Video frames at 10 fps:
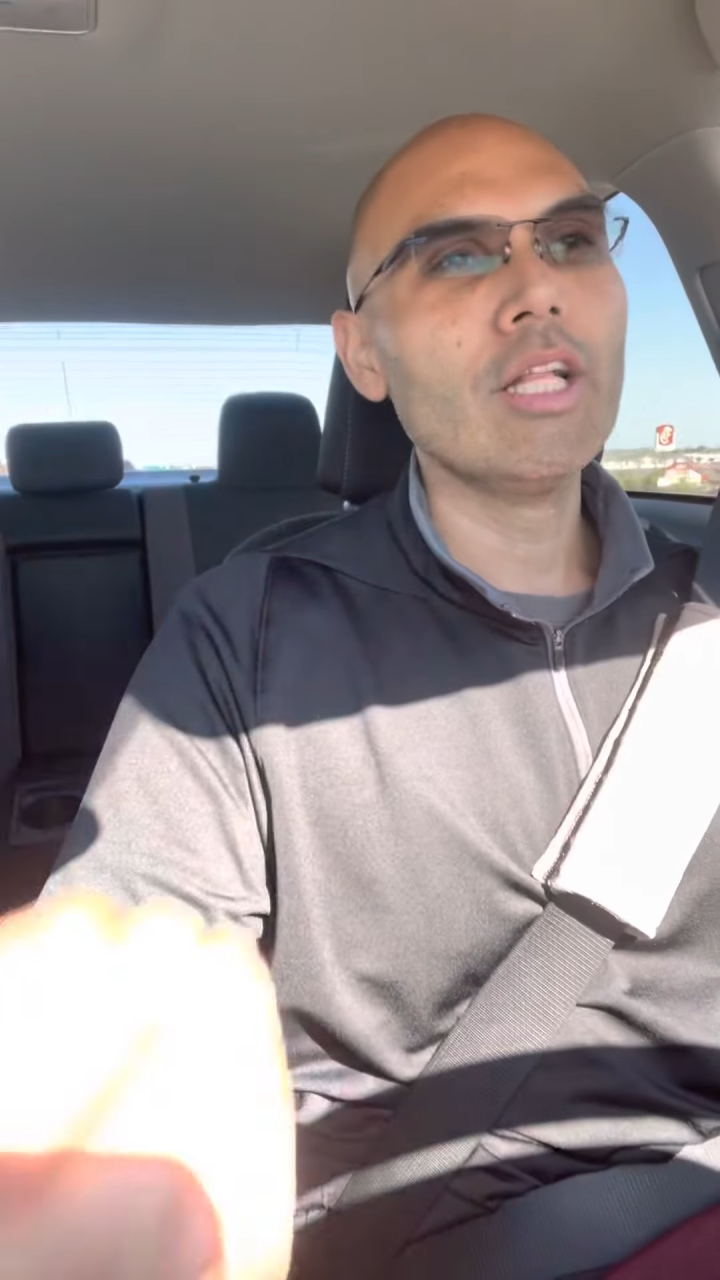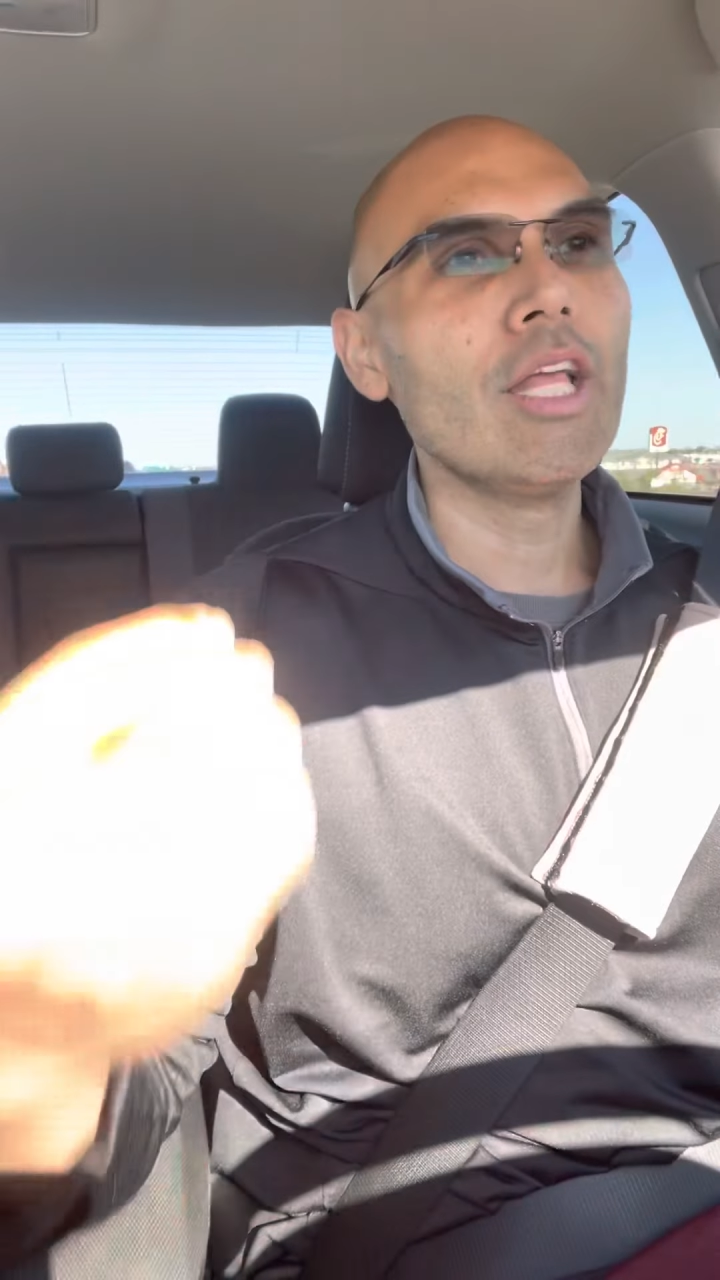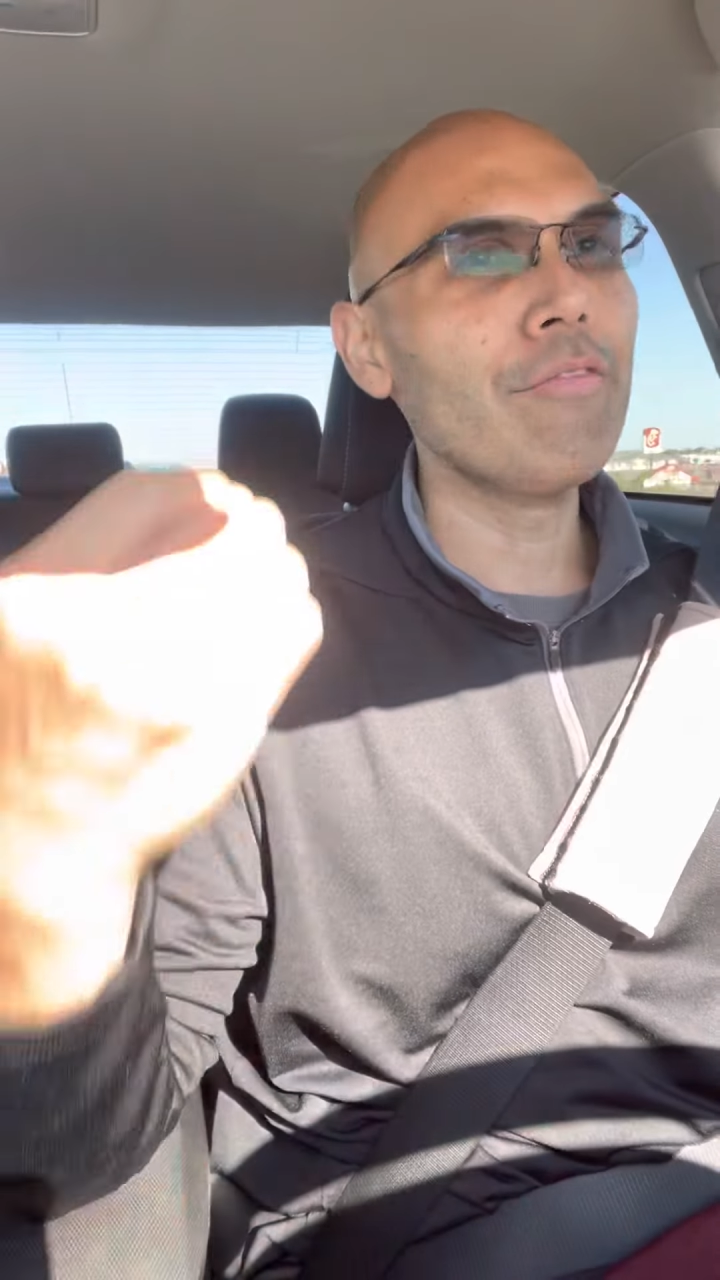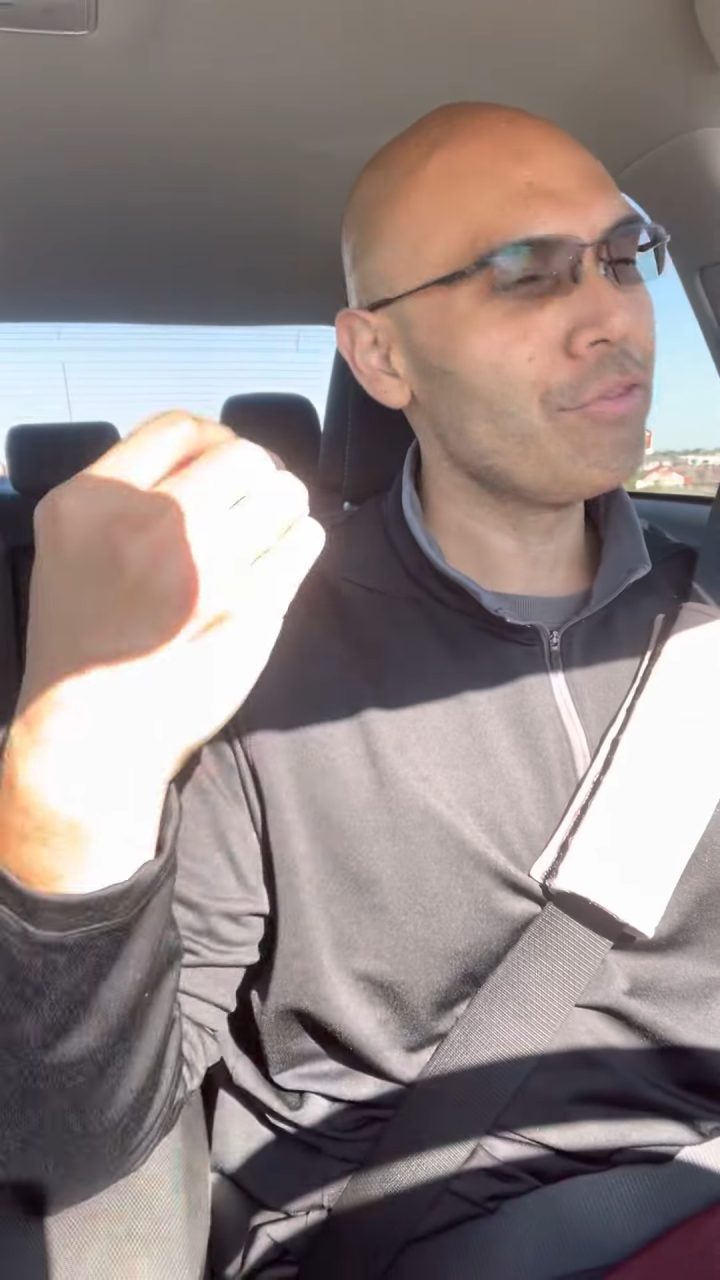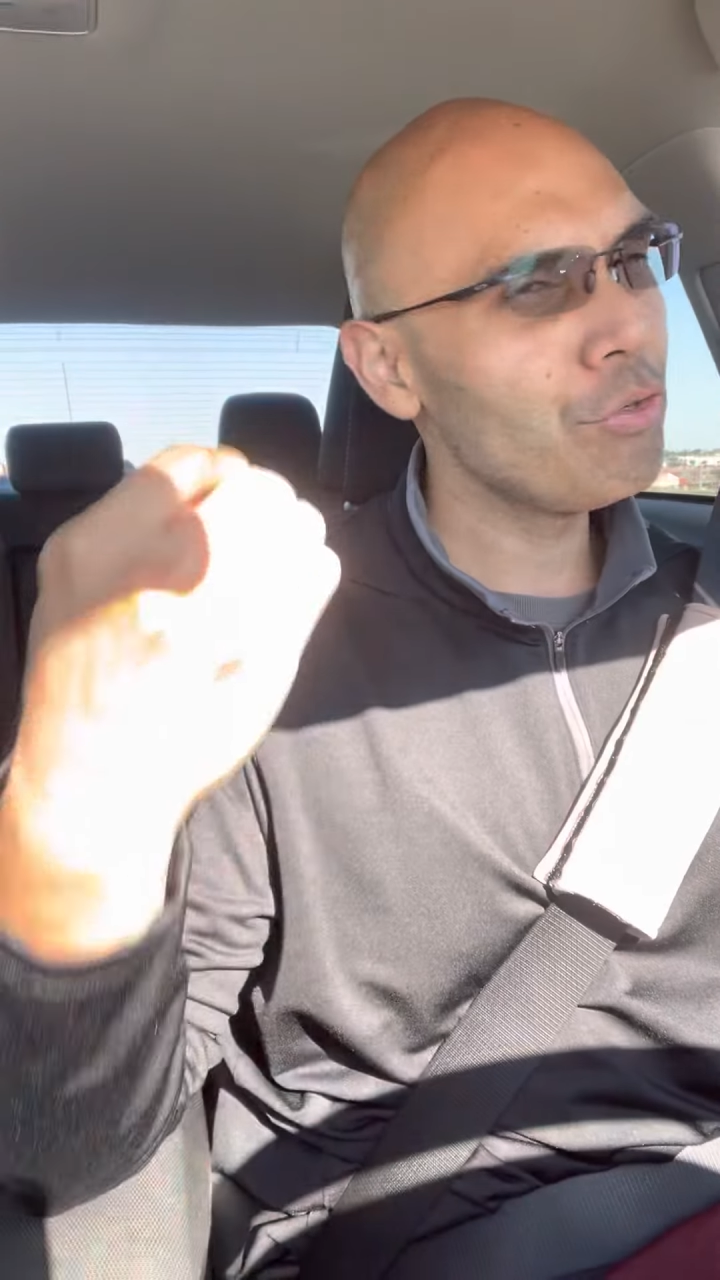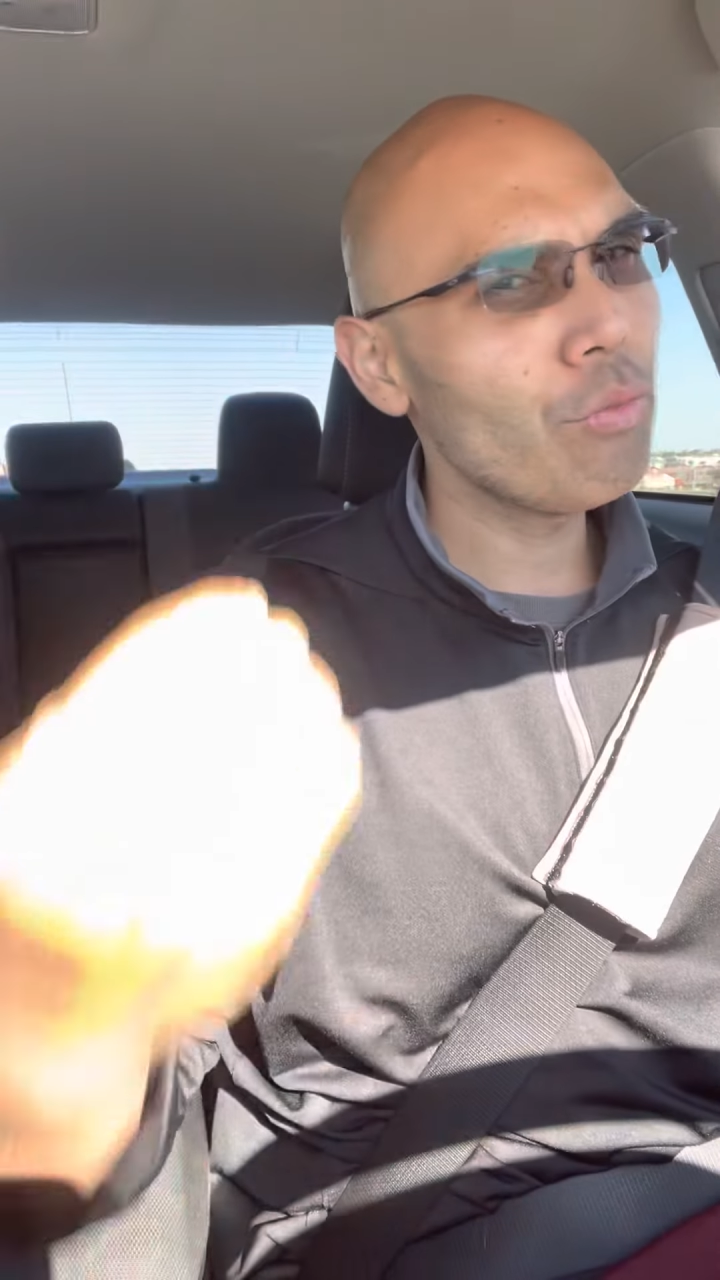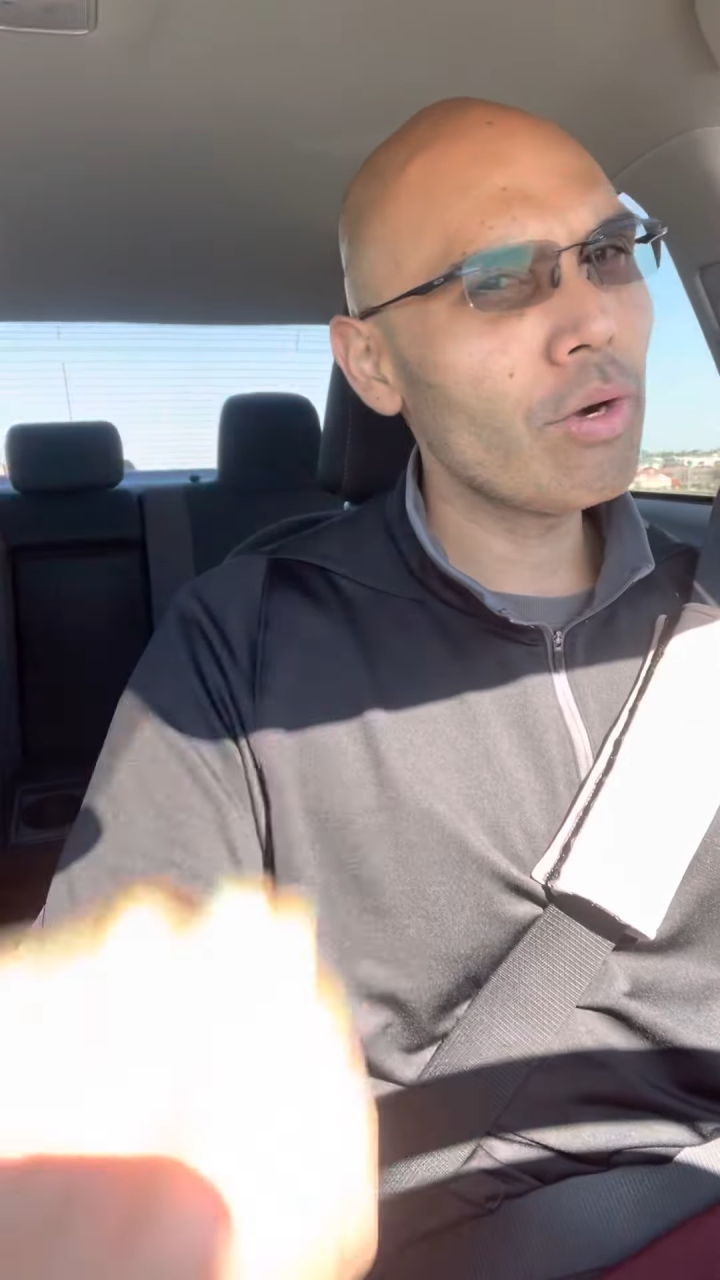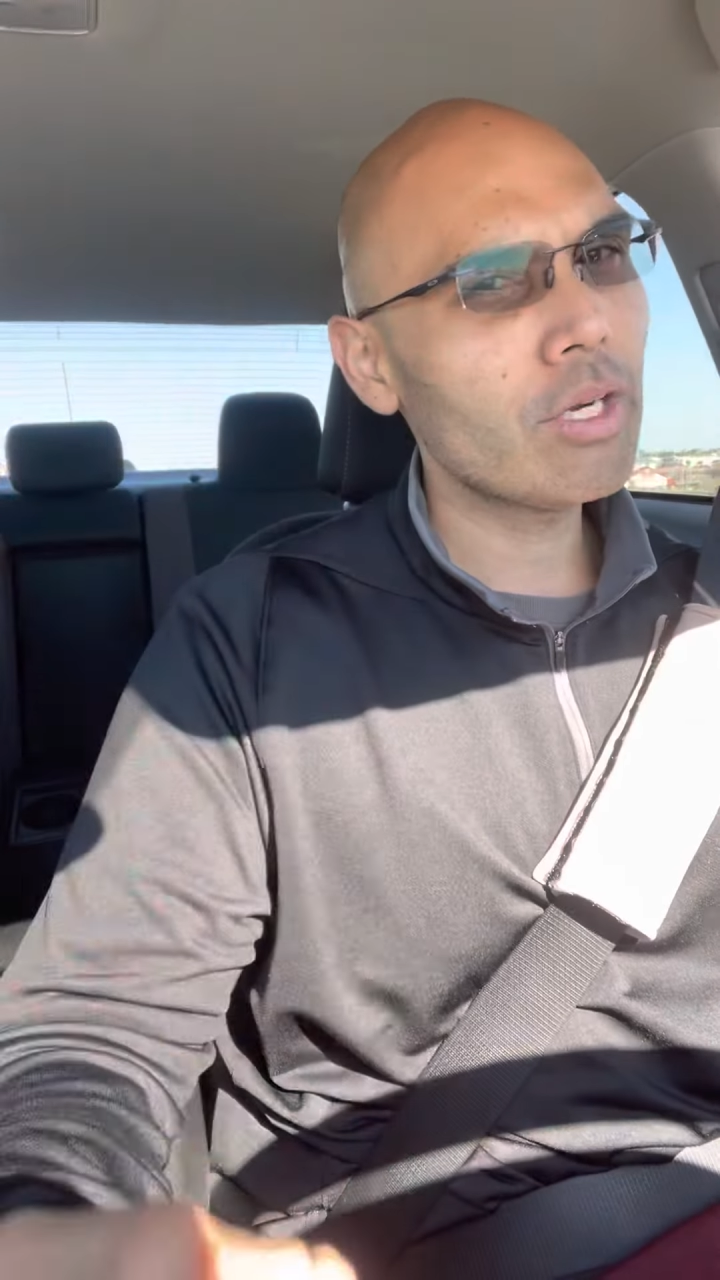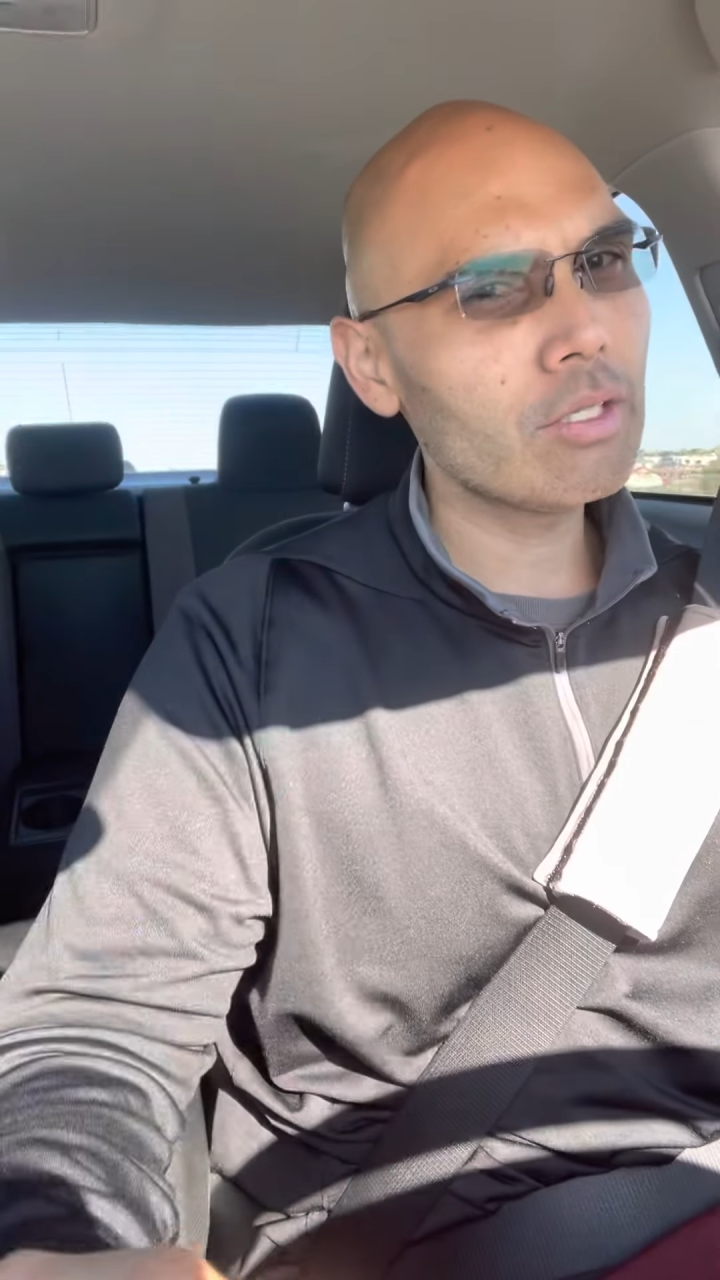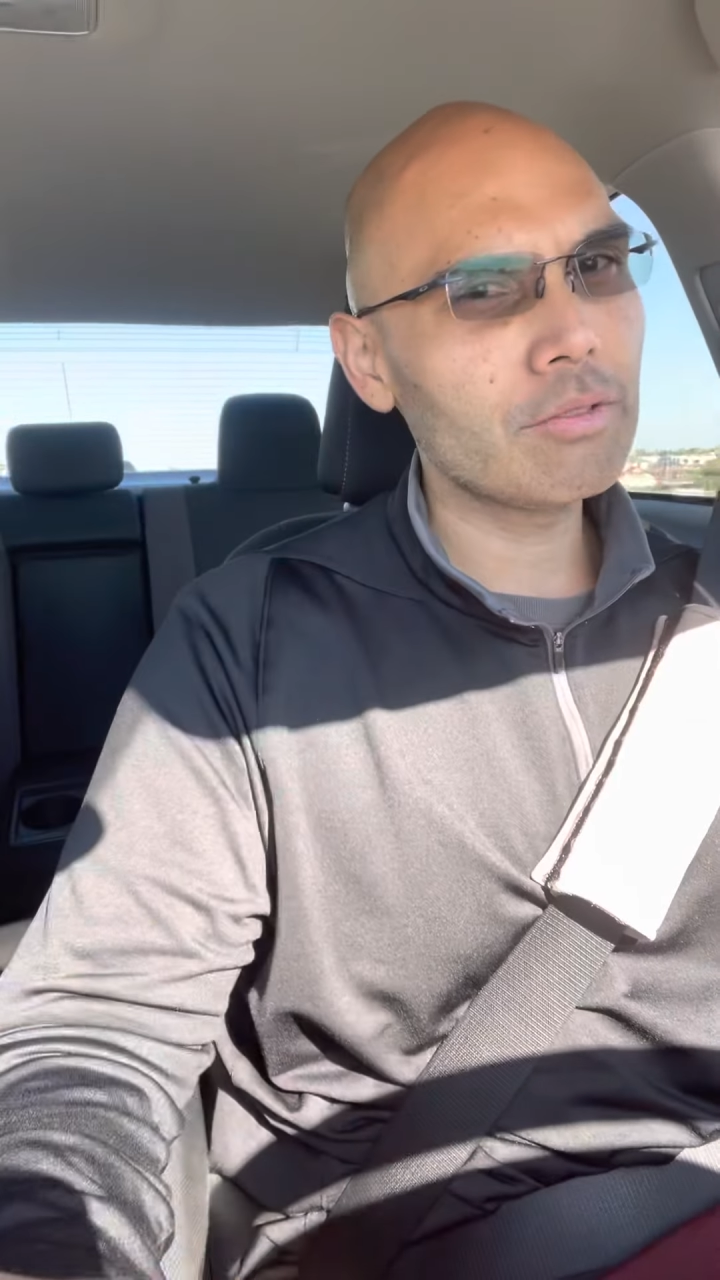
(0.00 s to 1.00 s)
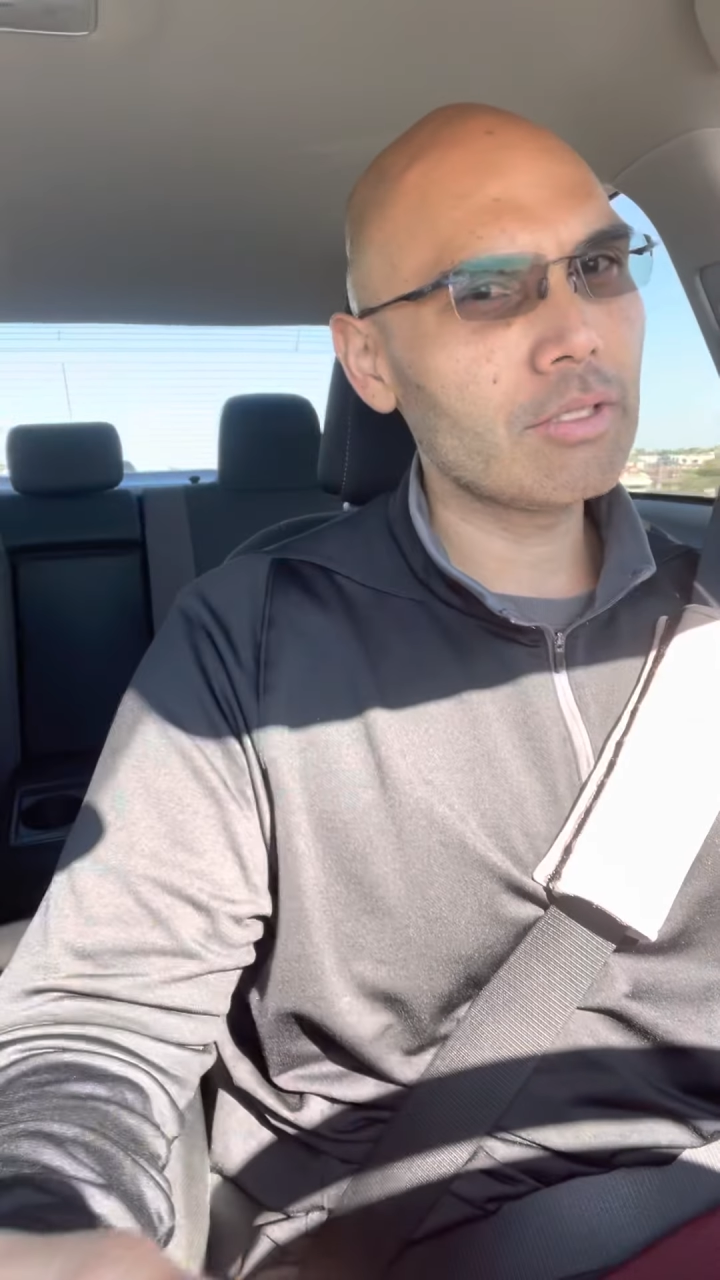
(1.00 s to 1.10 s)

If you want a